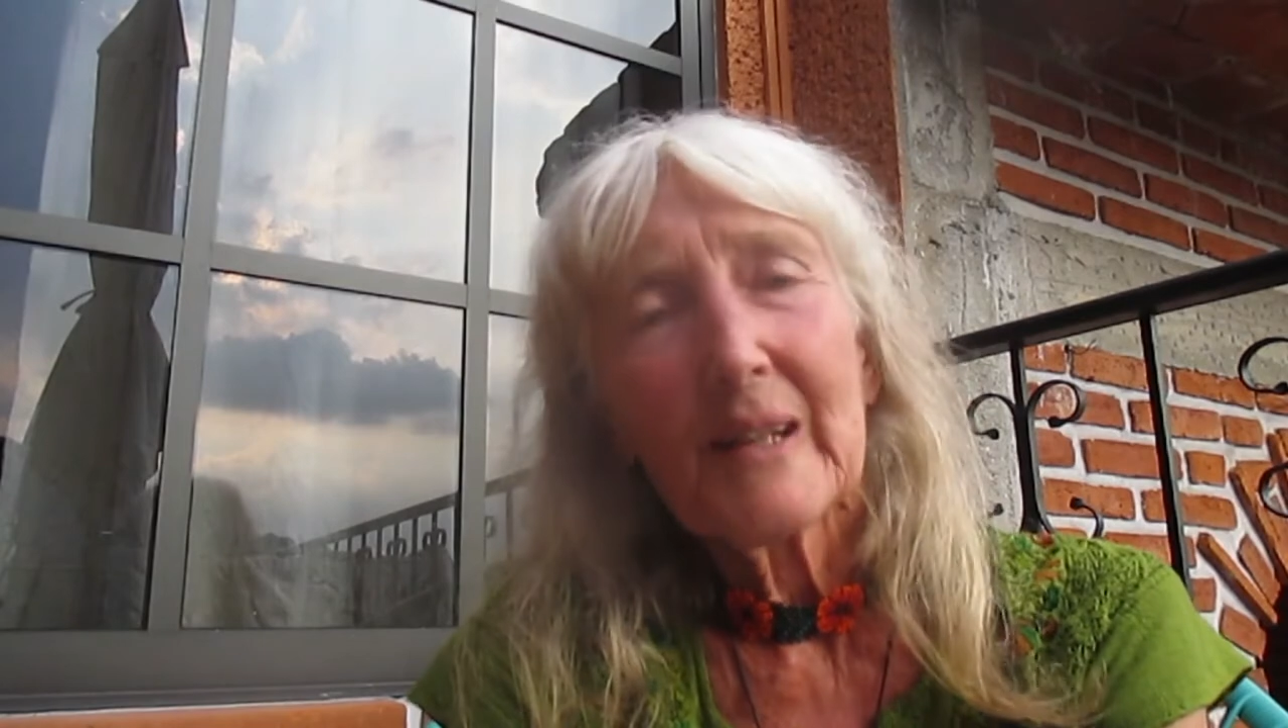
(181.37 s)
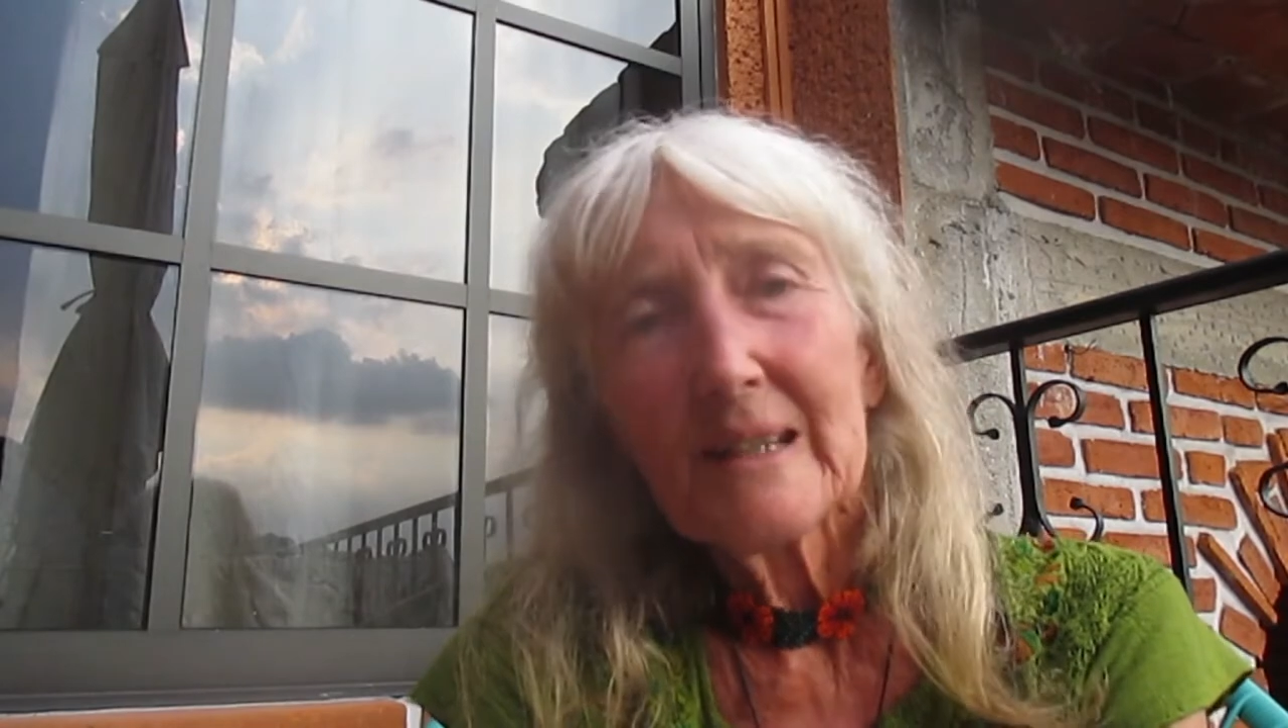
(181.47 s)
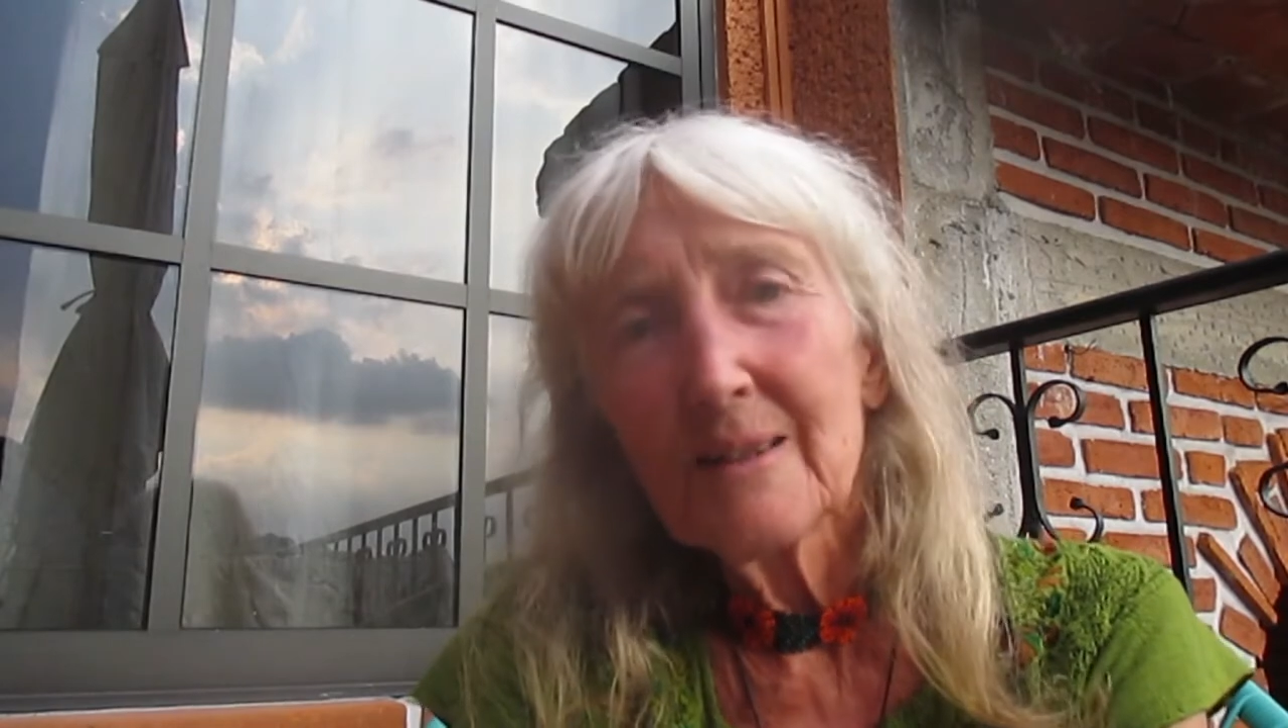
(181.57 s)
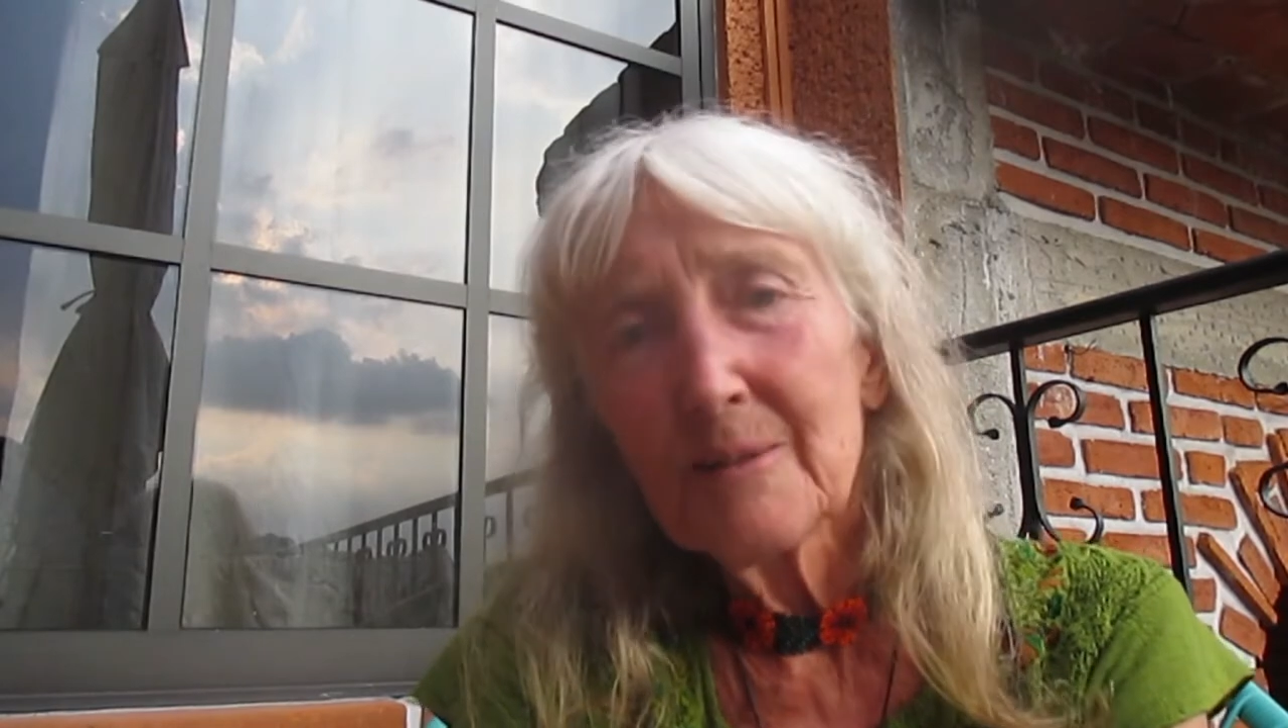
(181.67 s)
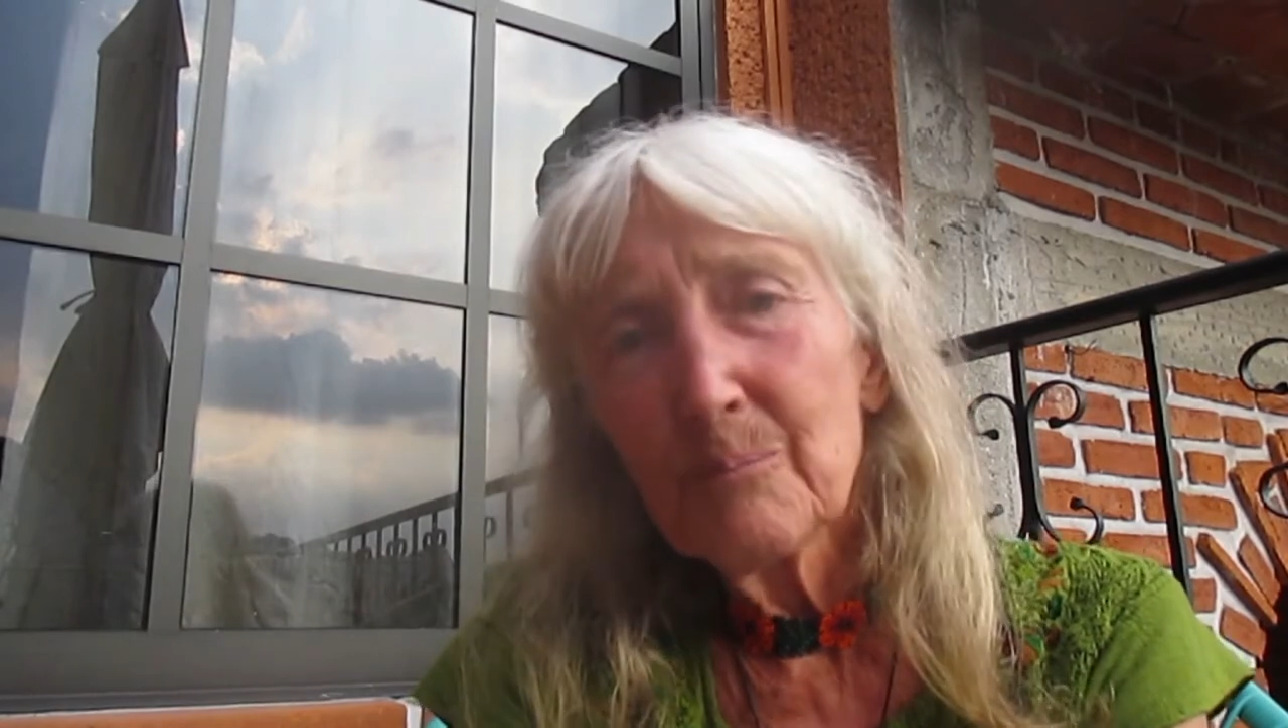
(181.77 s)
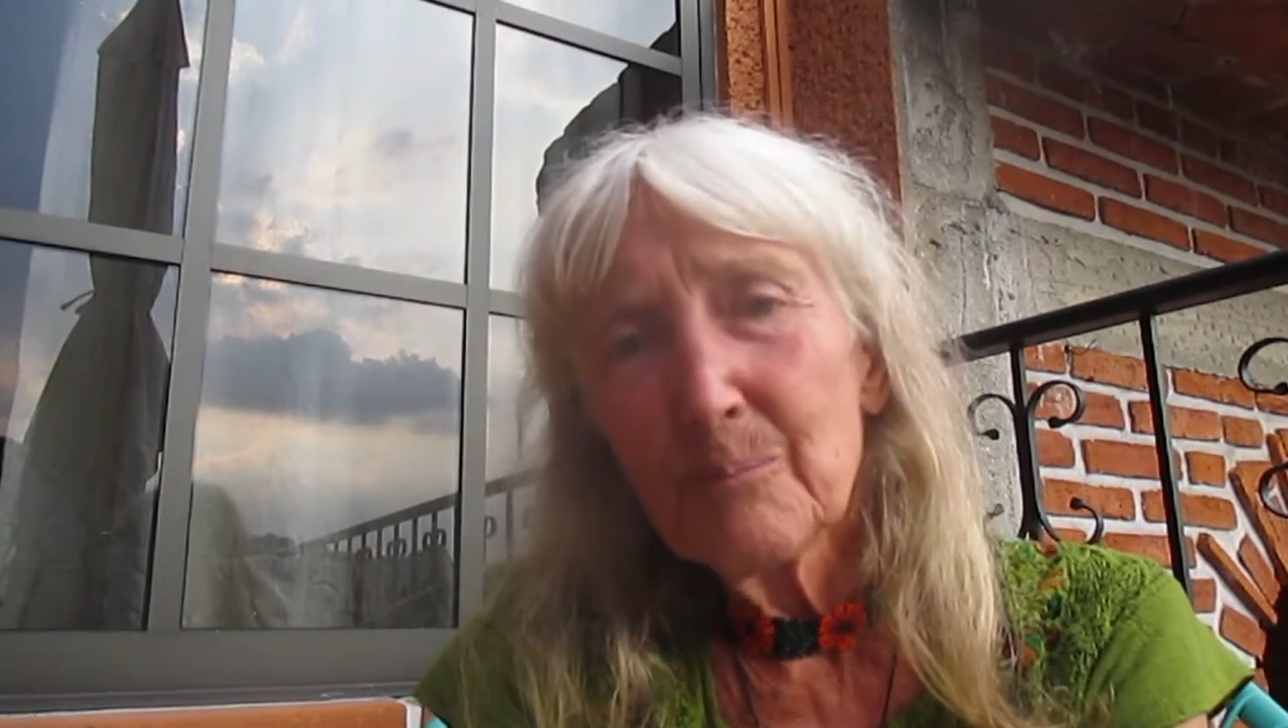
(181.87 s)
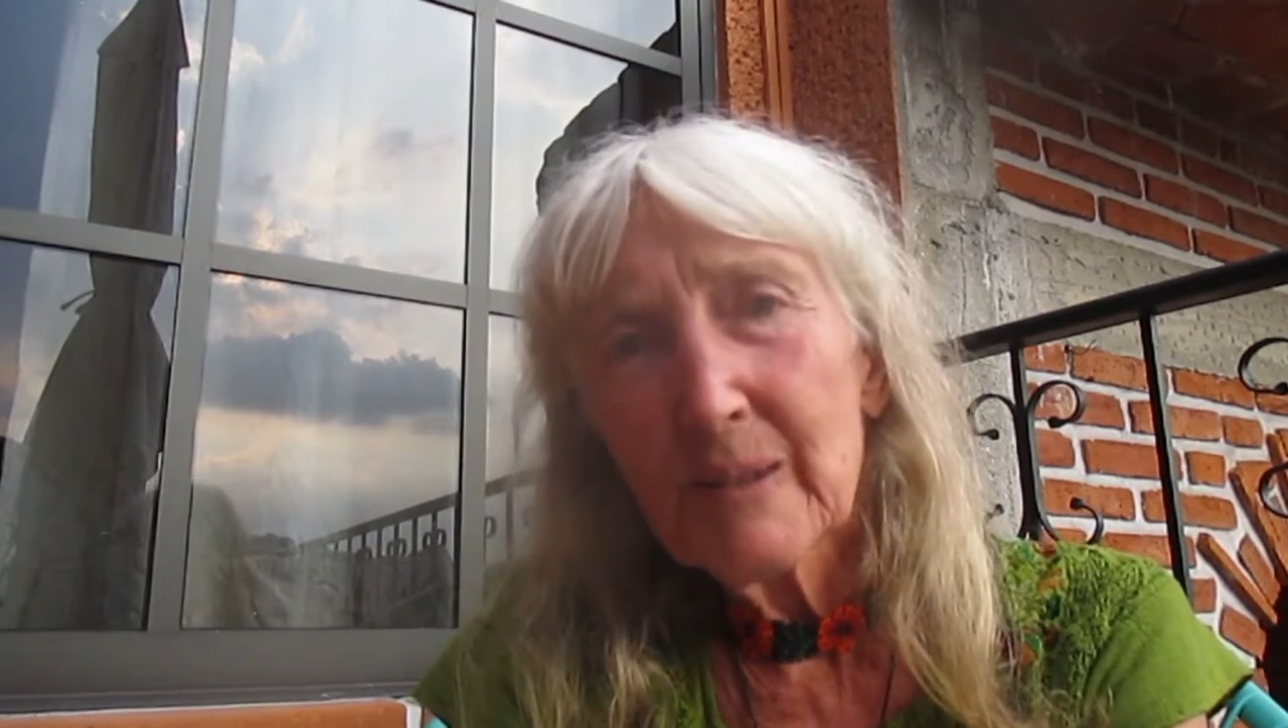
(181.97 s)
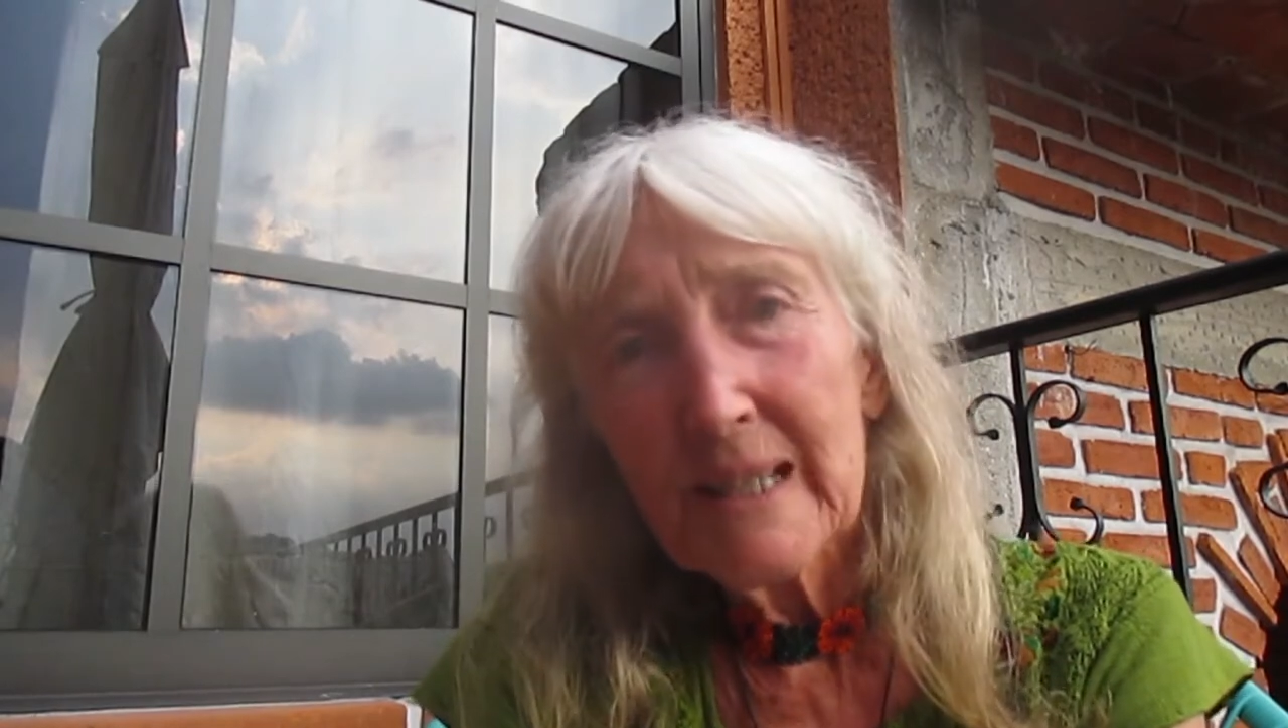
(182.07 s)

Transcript: um,